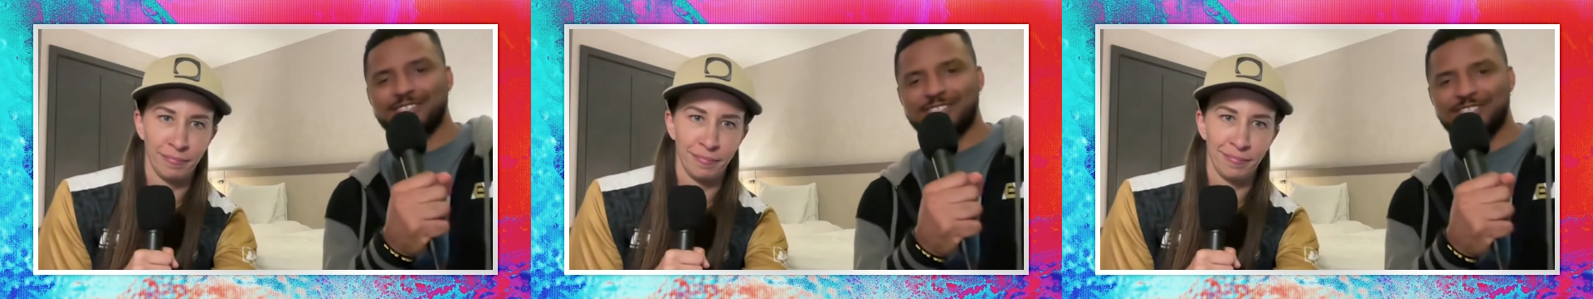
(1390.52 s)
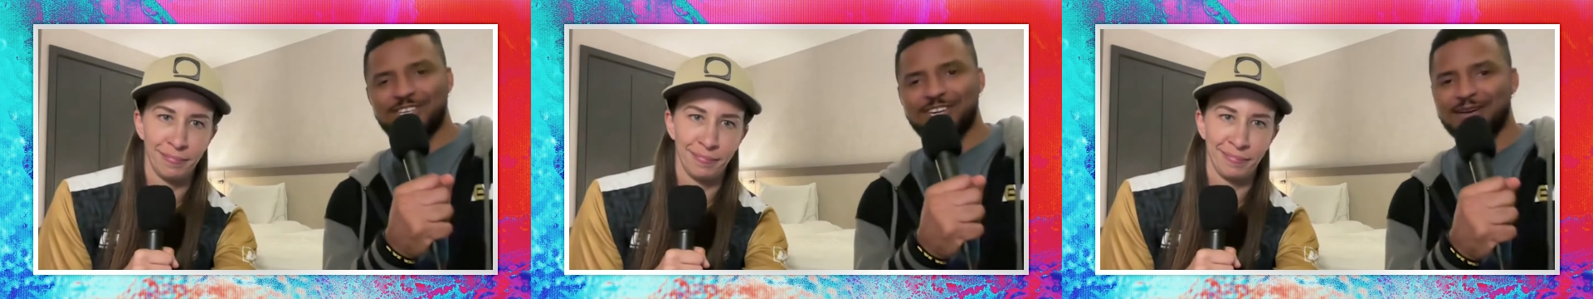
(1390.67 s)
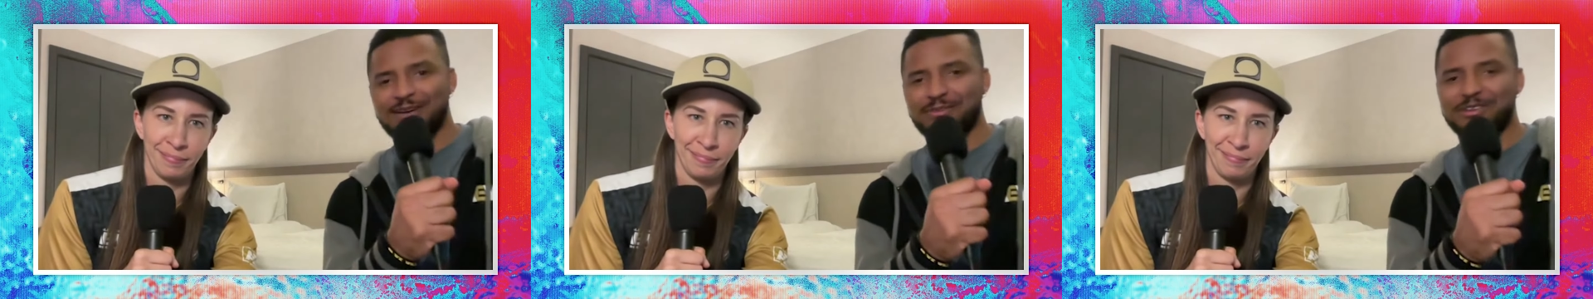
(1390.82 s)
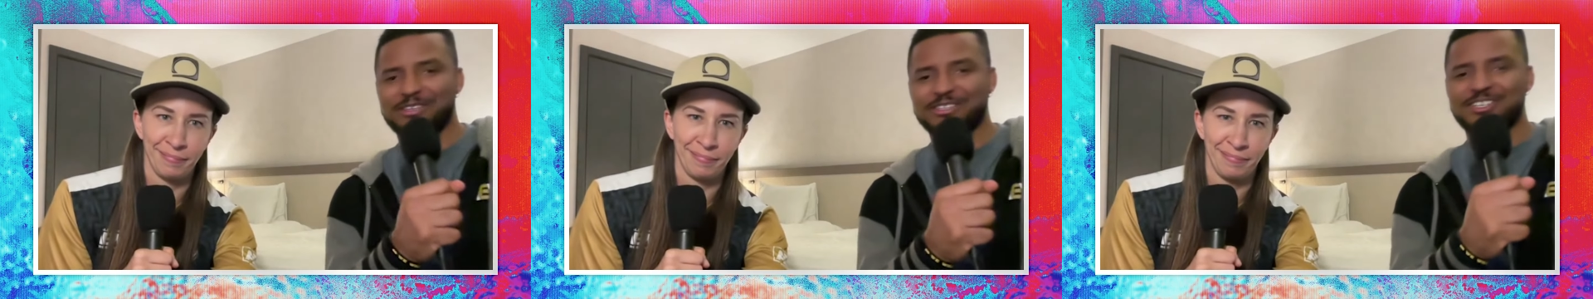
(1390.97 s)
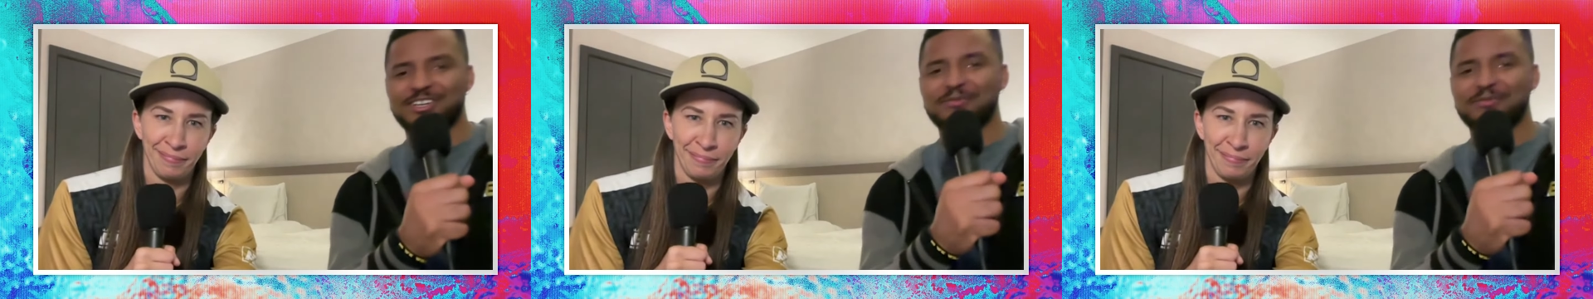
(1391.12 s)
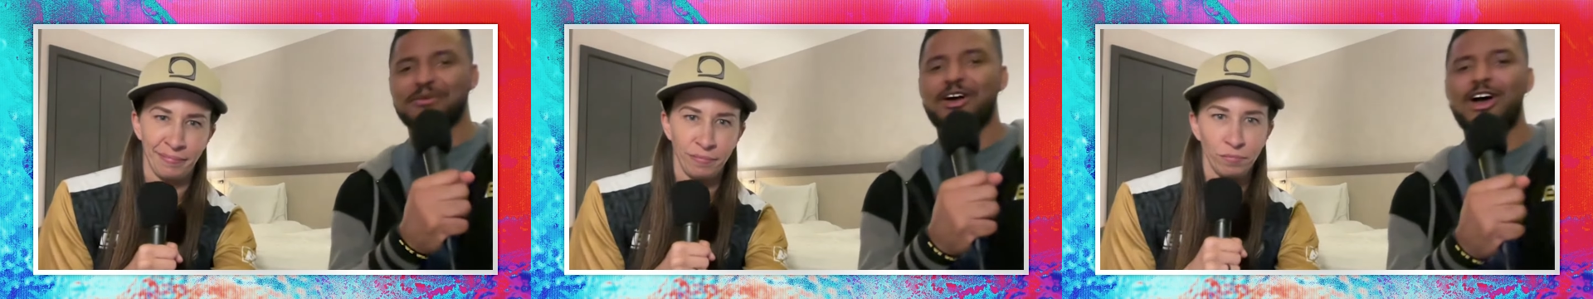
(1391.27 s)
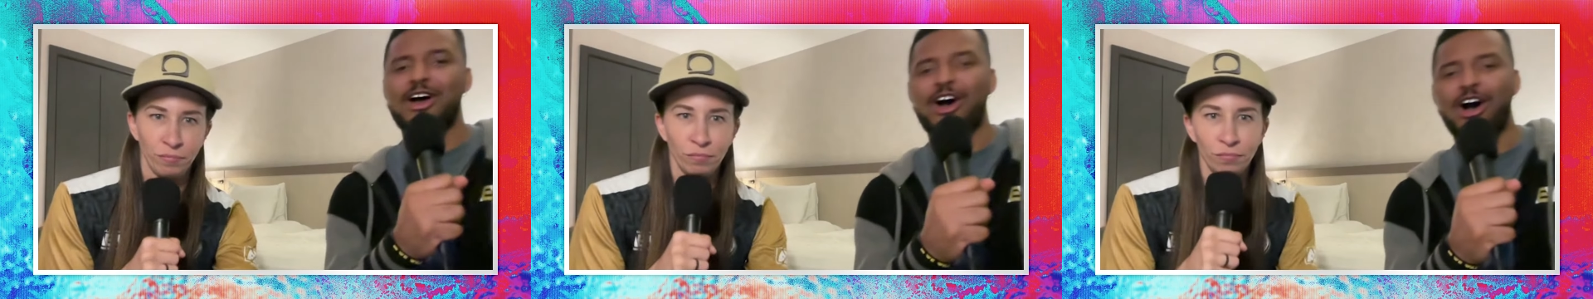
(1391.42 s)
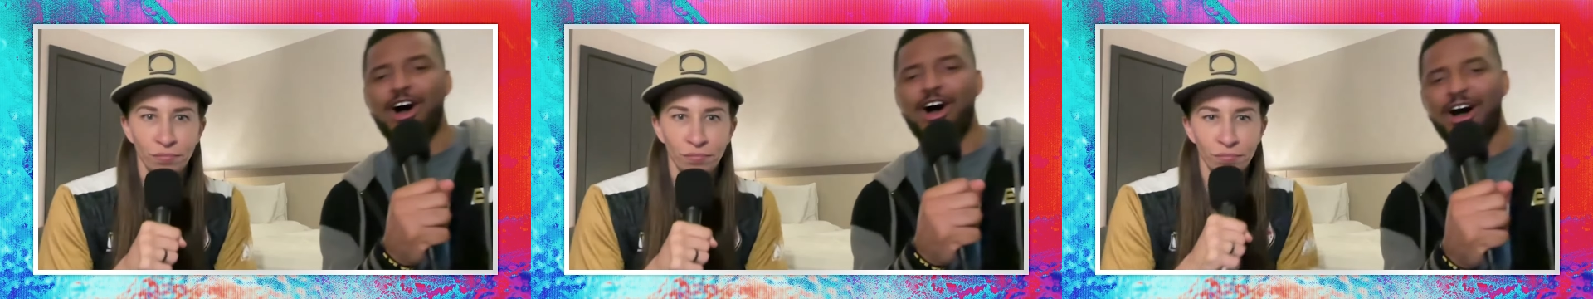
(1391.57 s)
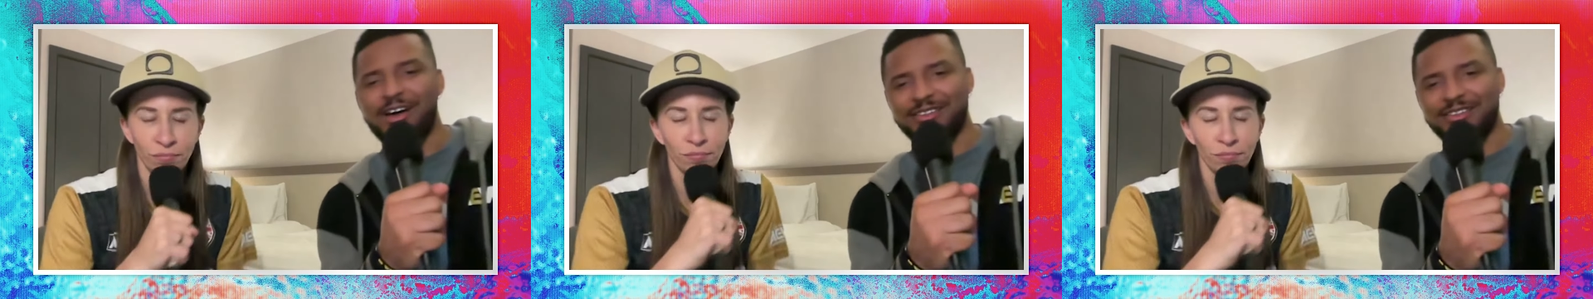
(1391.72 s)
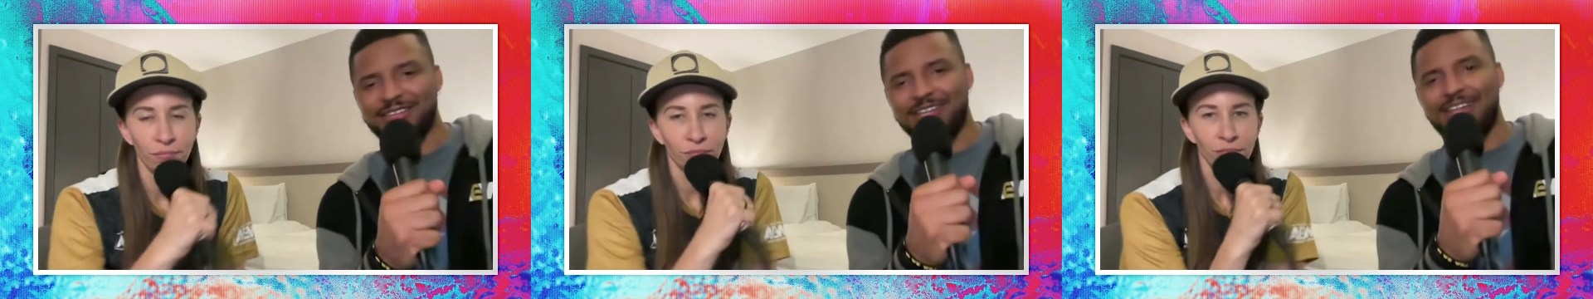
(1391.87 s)
Speaker 1: Championship
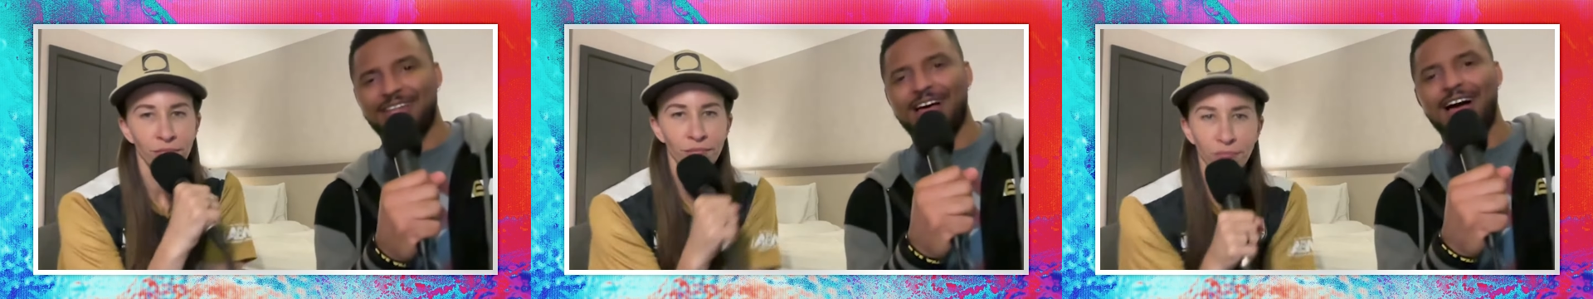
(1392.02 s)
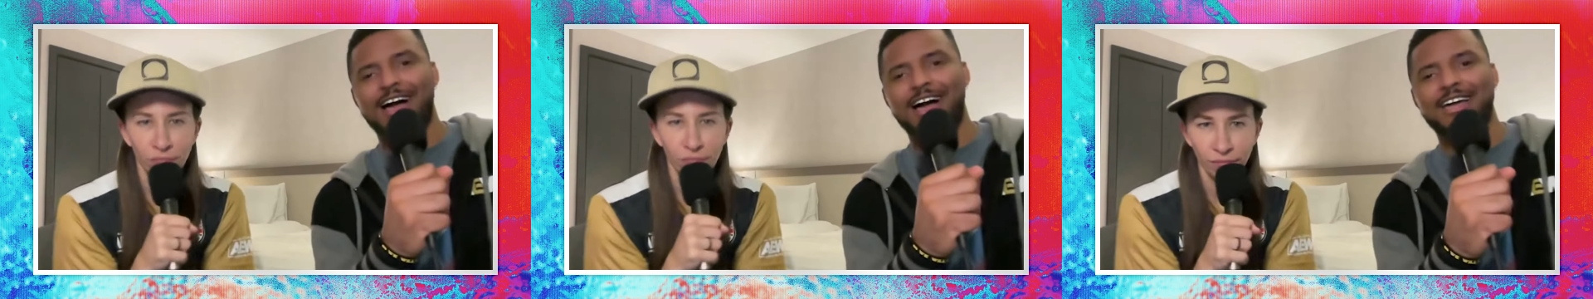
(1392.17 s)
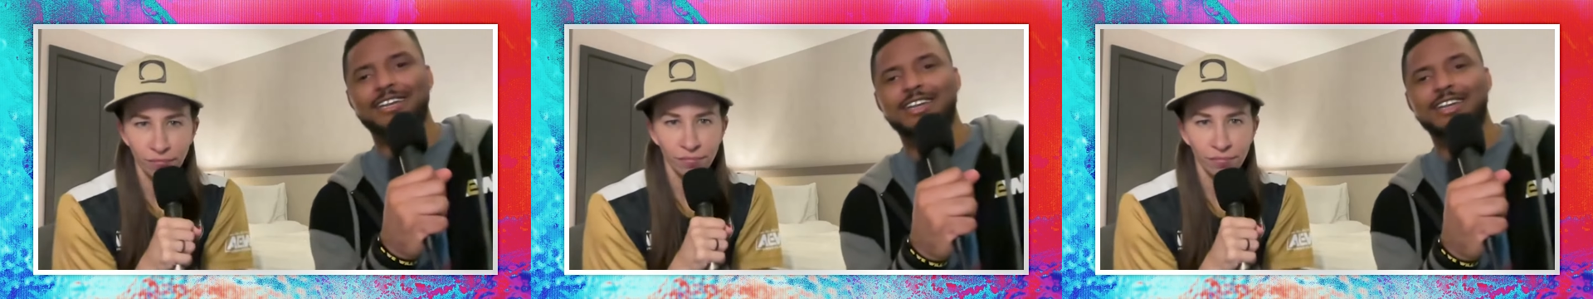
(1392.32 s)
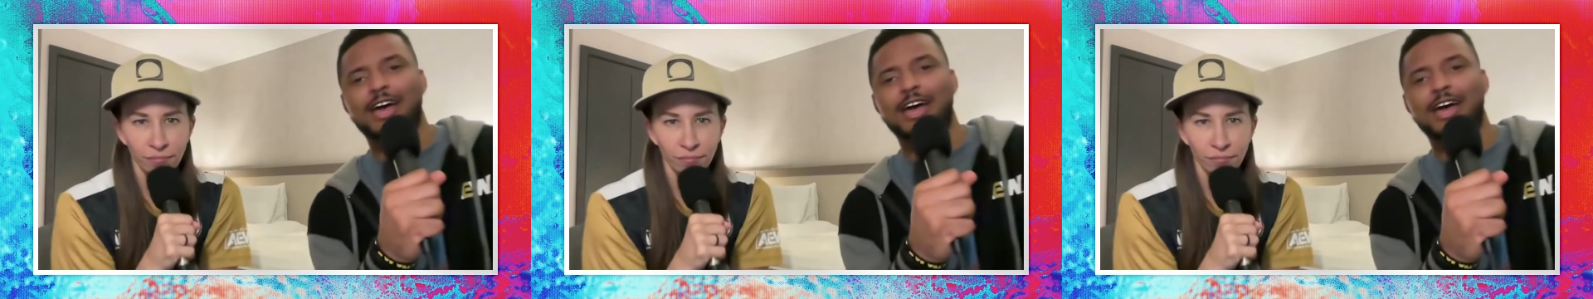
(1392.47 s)
on the line.